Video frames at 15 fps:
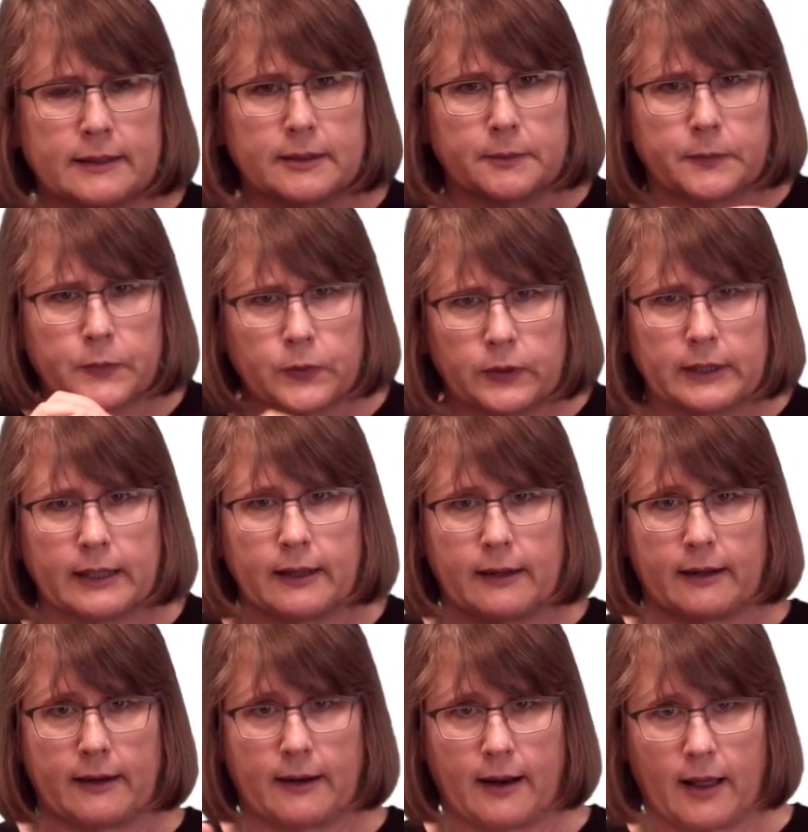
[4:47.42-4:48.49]
access to
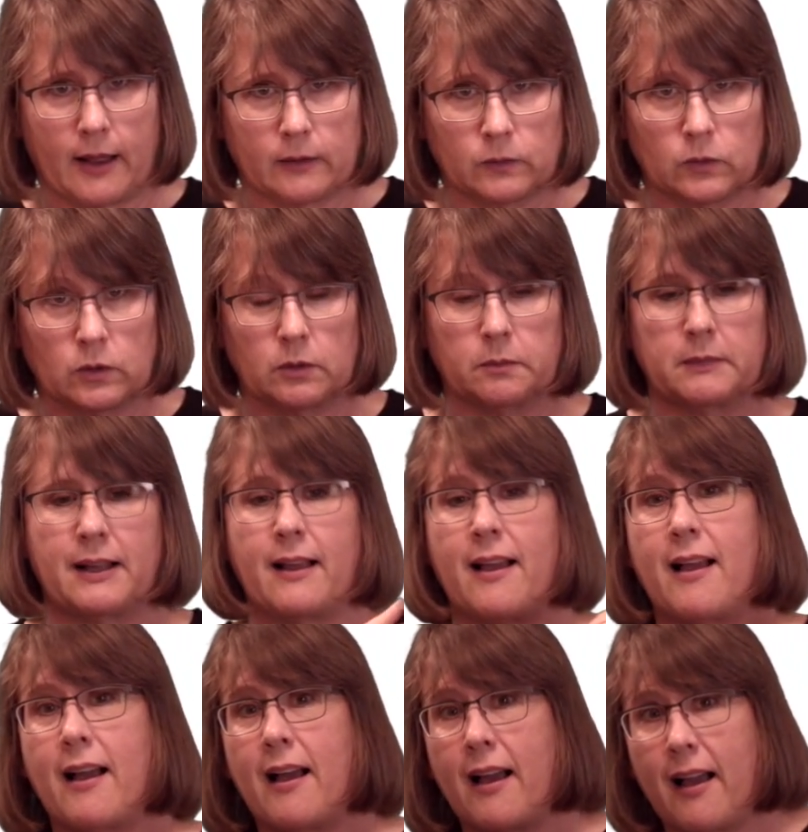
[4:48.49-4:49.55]
communication in the
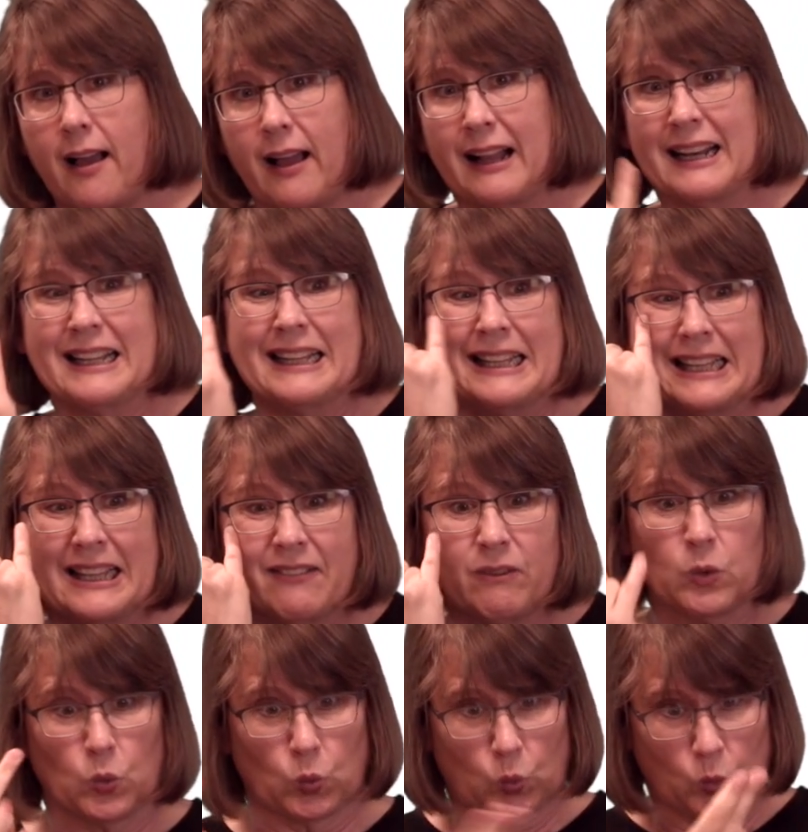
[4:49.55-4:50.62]
classroom,
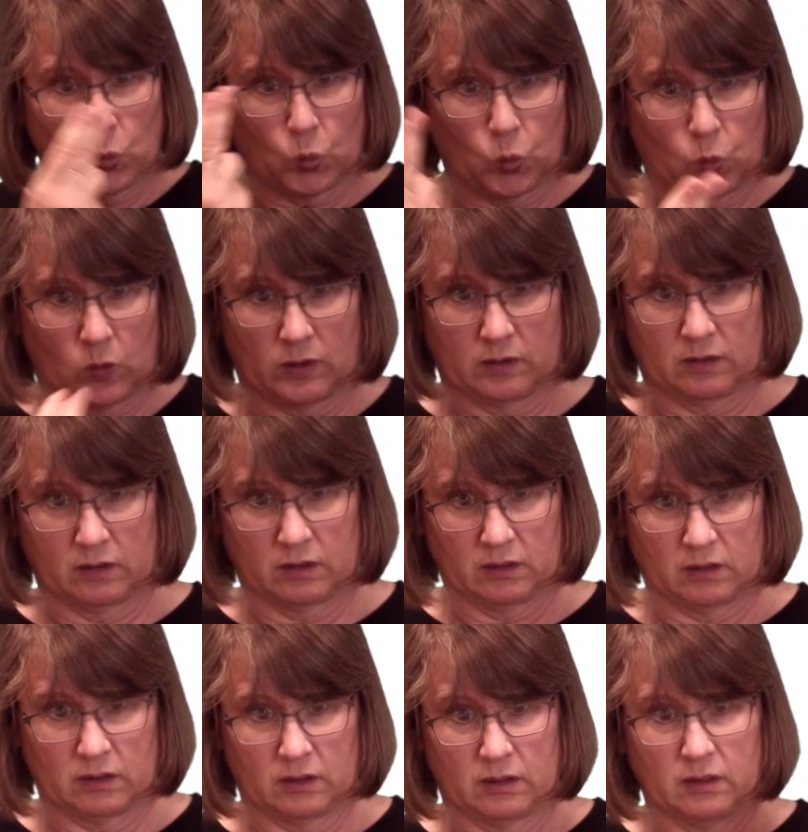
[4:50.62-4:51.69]
and if sign
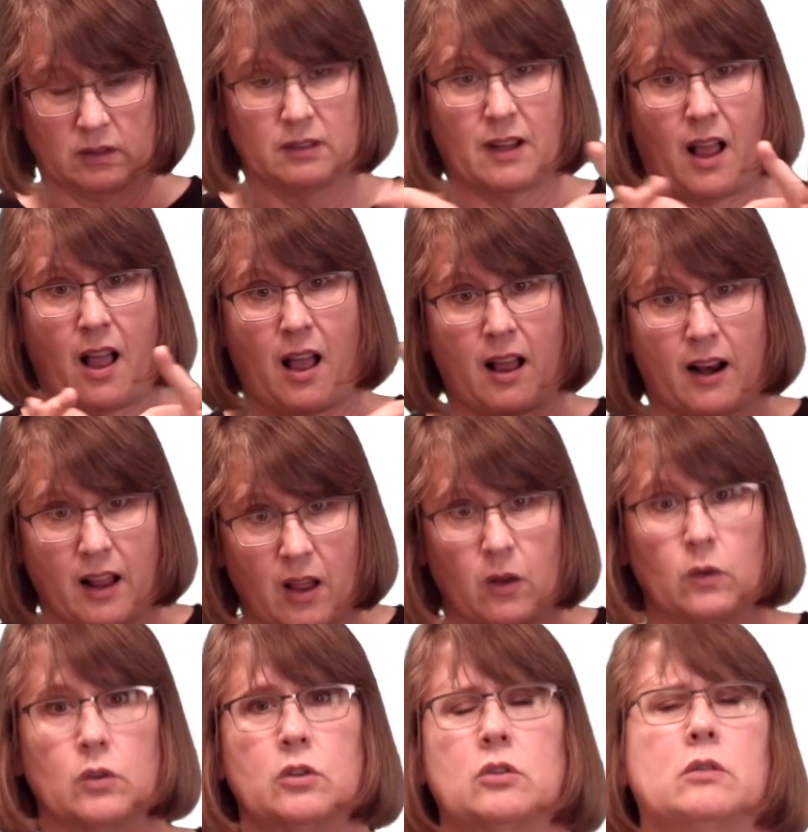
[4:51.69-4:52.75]
language is used,
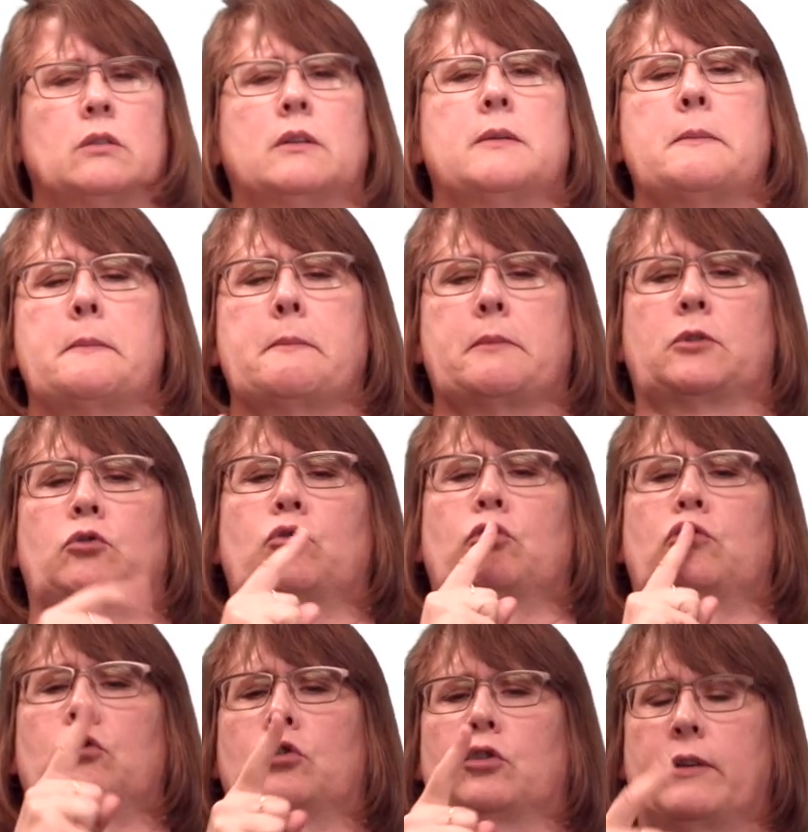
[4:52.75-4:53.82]
if there are fluent
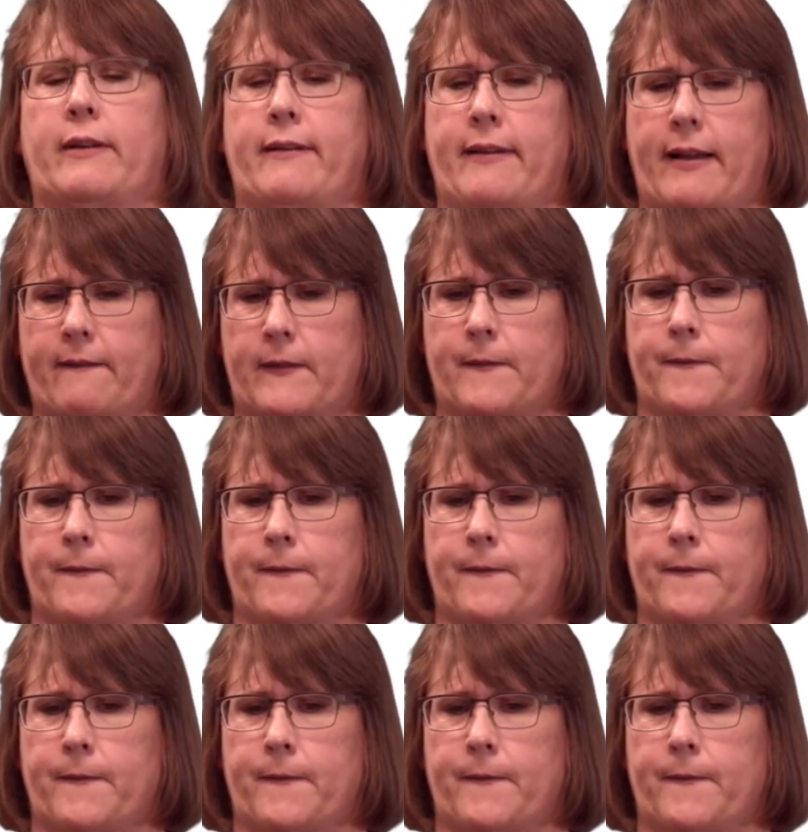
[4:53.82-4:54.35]
models.